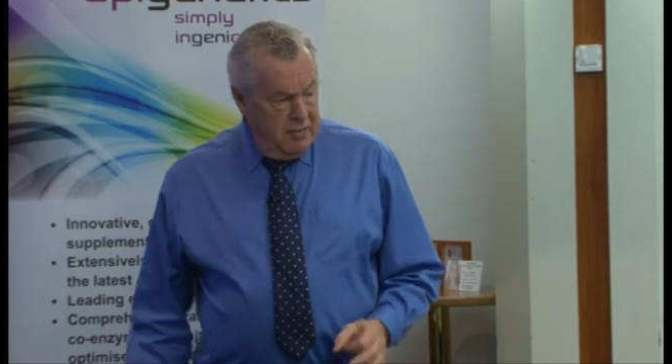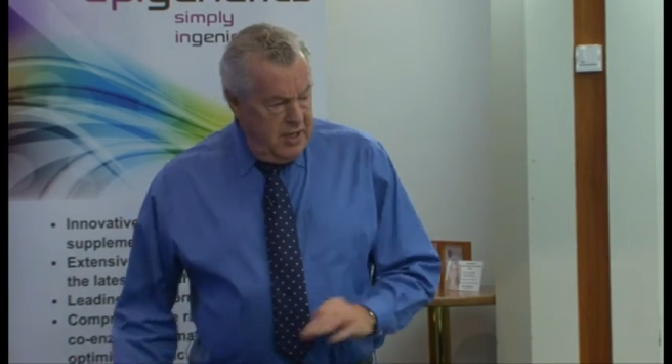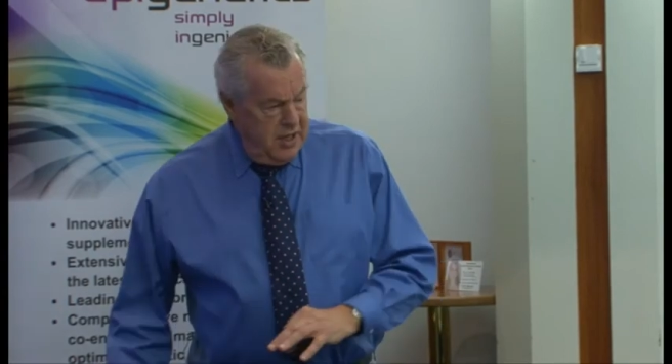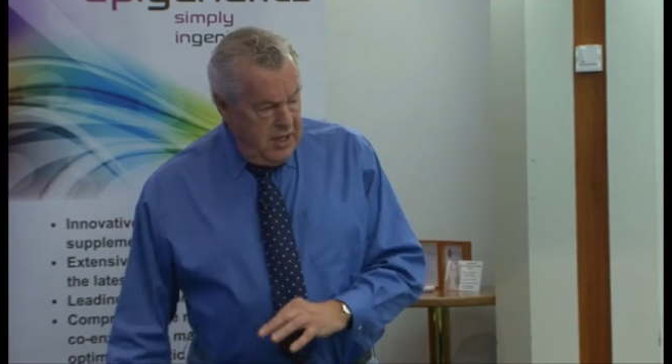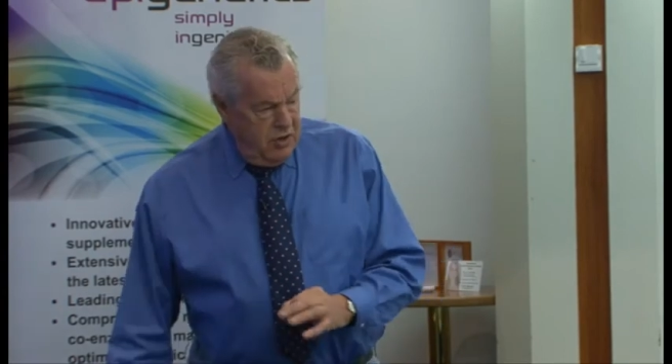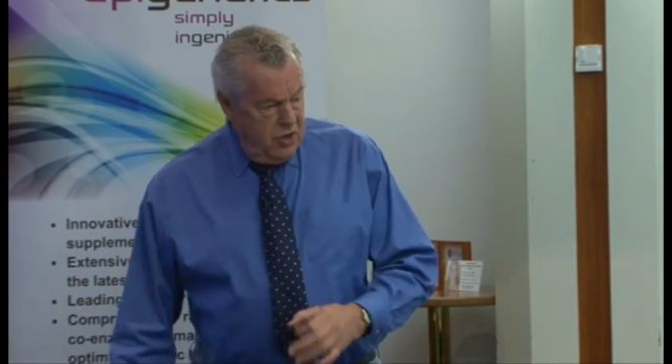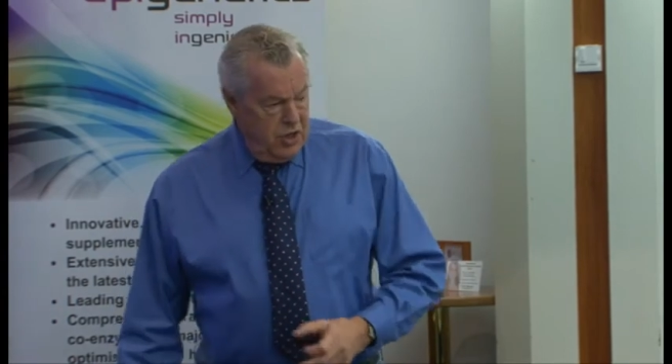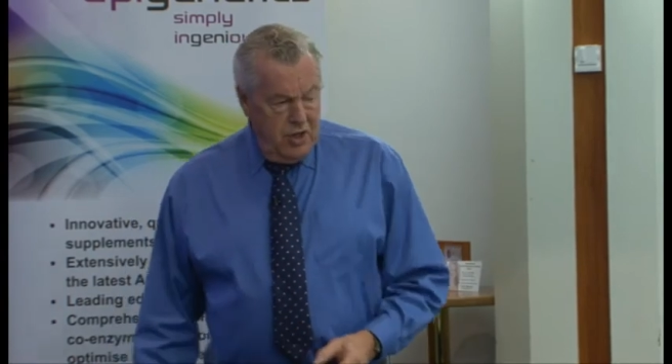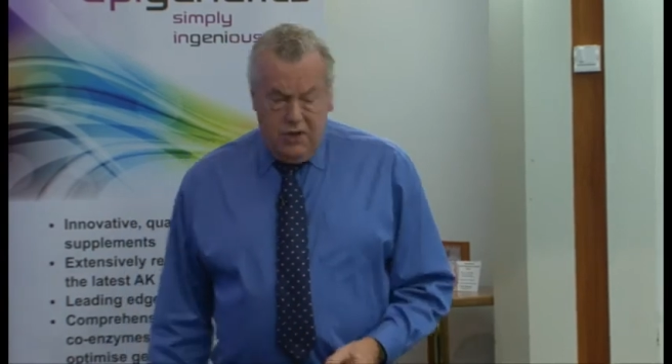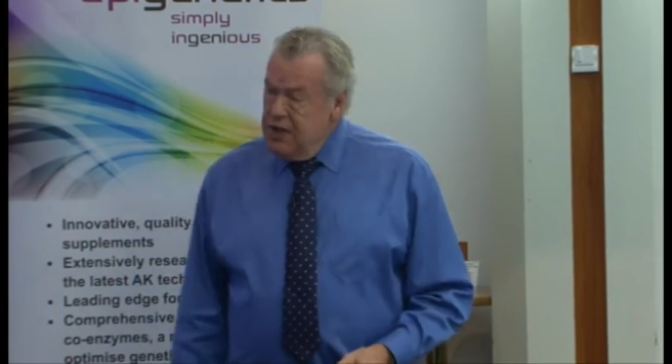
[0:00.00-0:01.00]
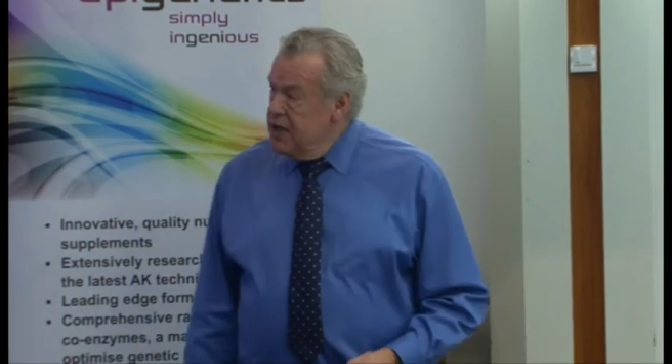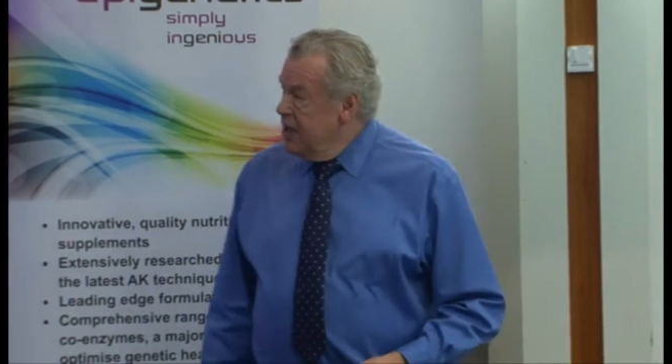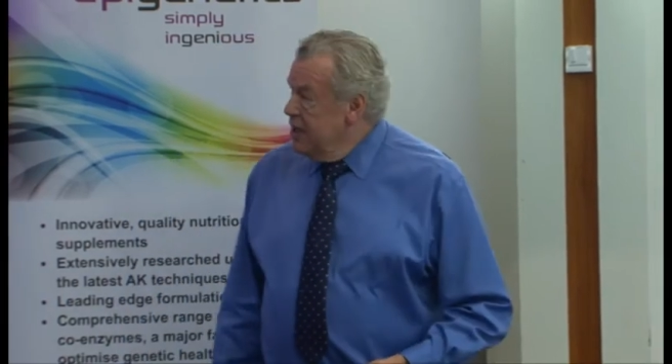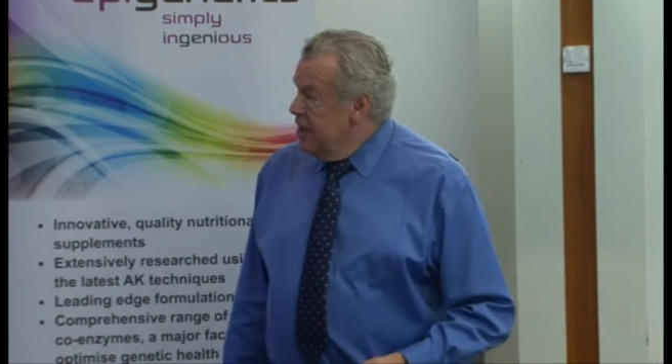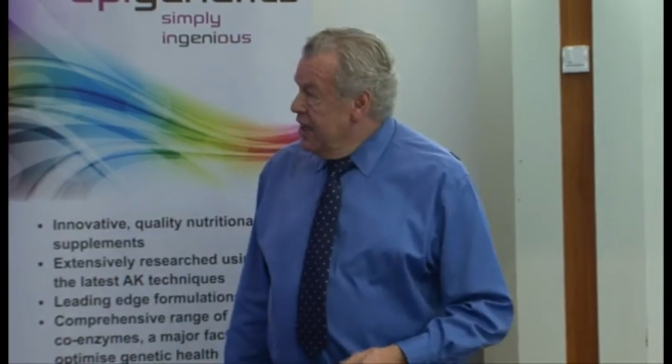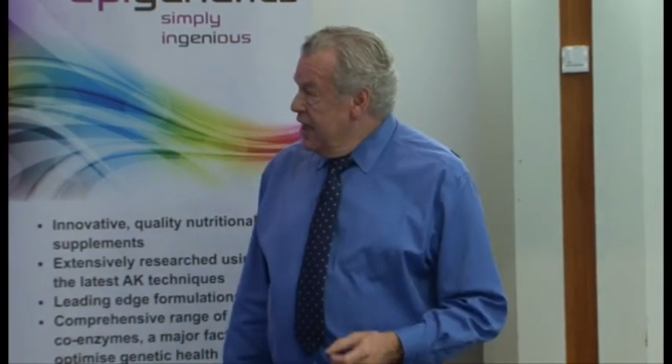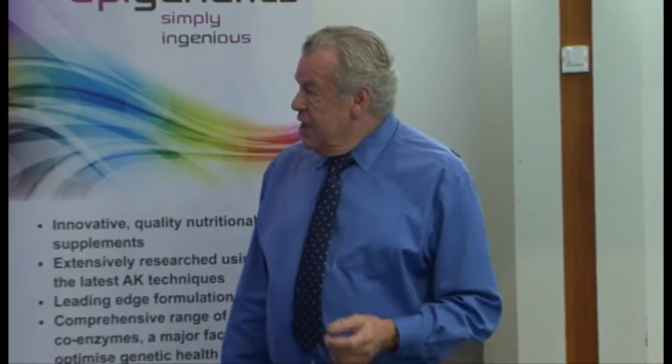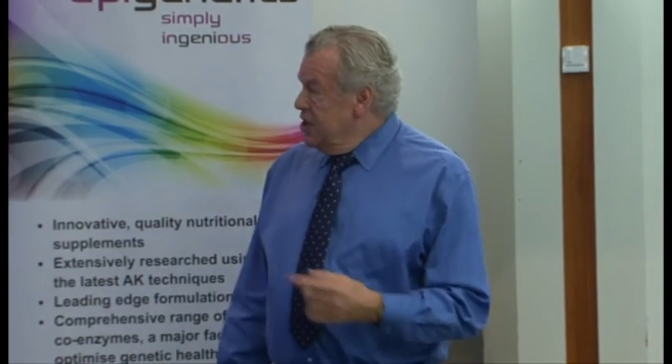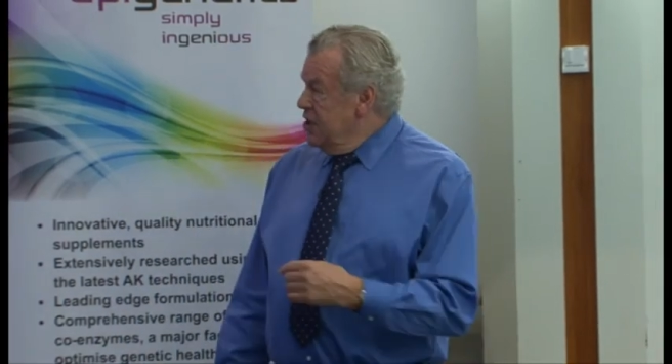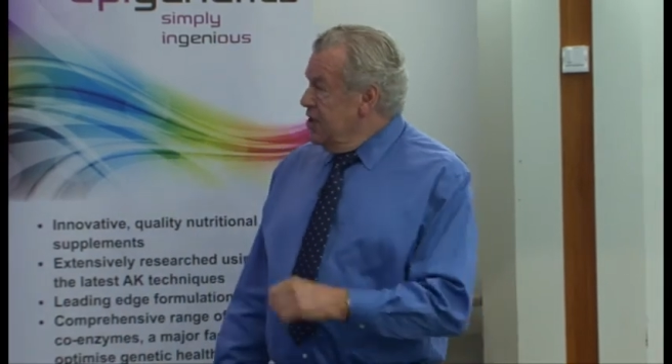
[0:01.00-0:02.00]
but they don't show that they
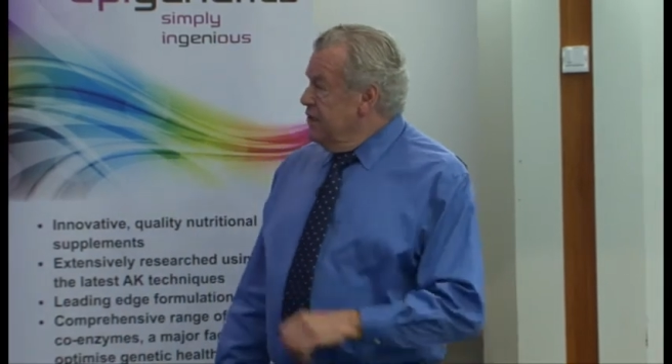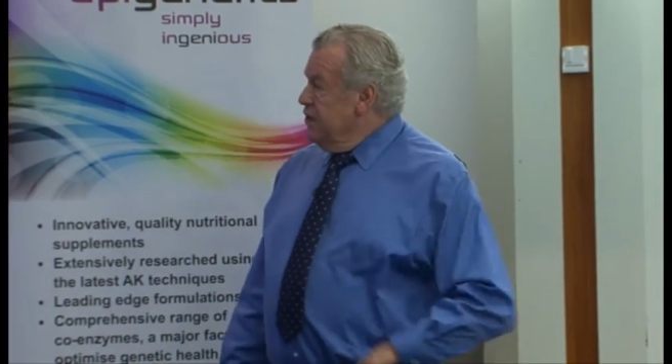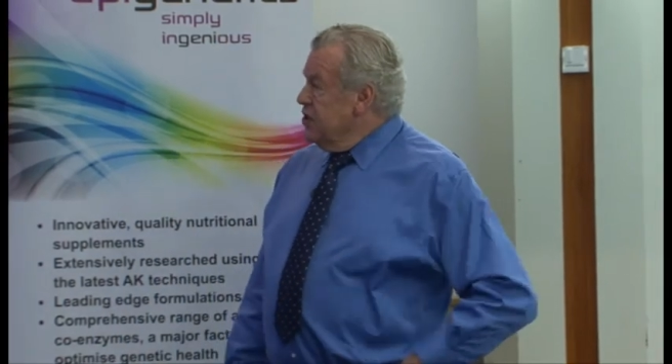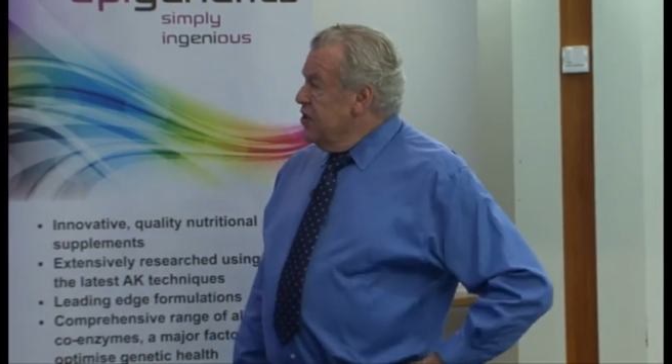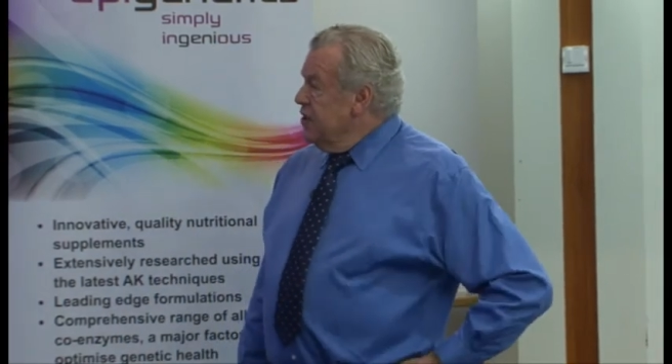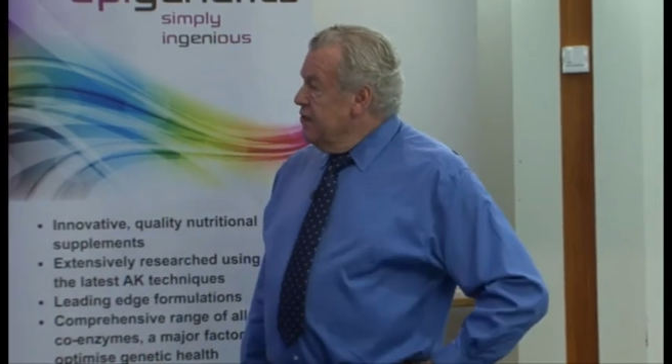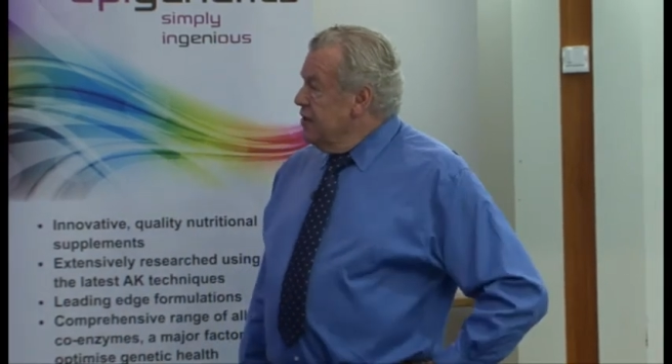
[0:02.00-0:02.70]
actually are deficient in